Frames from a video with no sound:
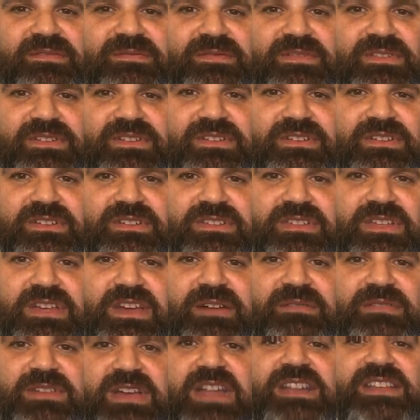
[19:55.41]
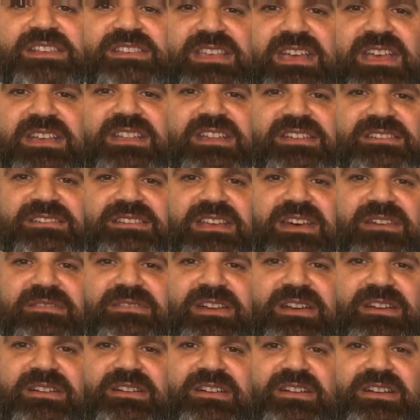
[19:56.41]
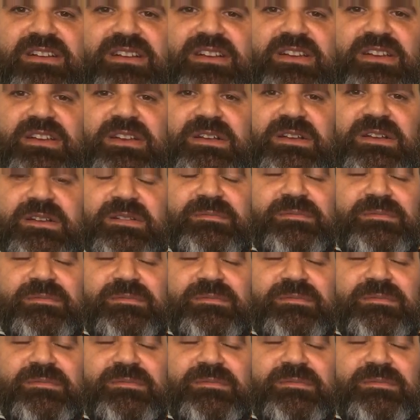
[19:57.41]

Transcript: Yeah, it is. It is an F. Yeah.